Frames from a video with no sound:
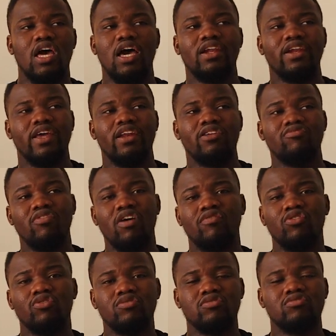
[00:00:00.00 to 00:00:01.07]
And then
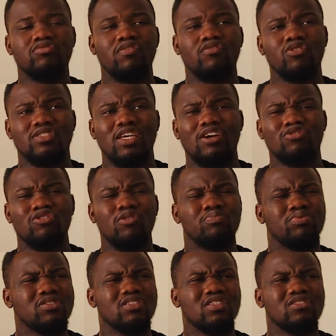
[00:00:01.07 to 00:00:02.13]
Revolut, I could not